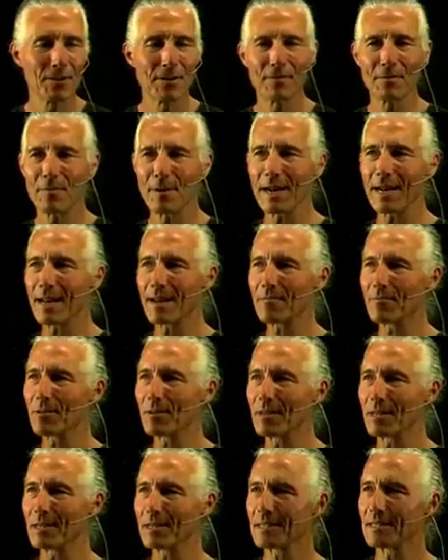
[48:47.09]
And the right-hand
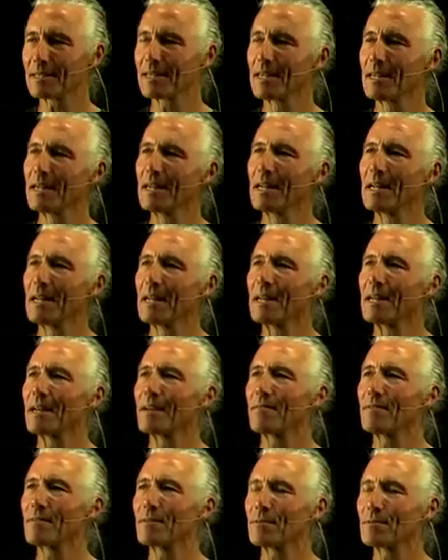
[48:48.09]
rule is
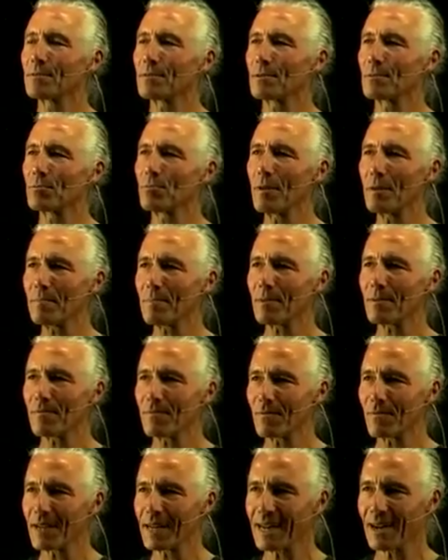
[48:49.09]
if you sweep your
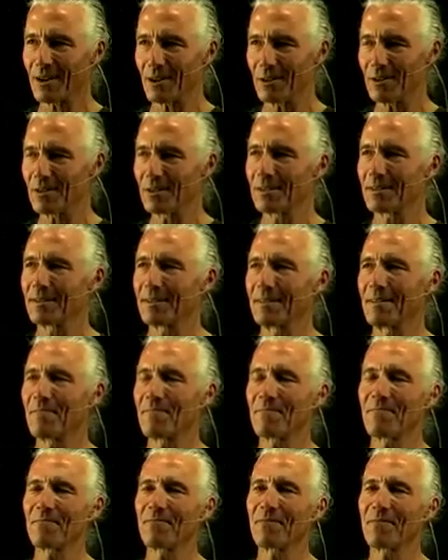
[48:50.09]
fingers
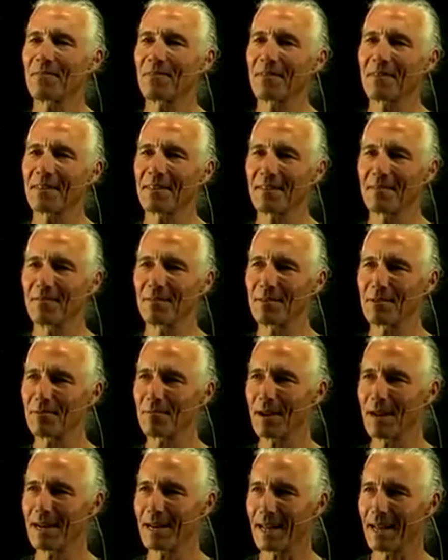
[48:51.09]
with your
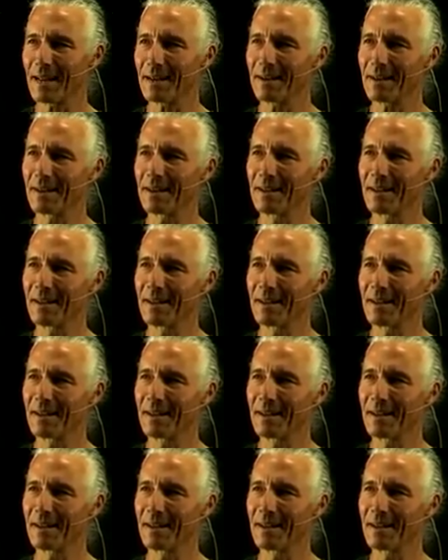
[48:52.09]
right hand,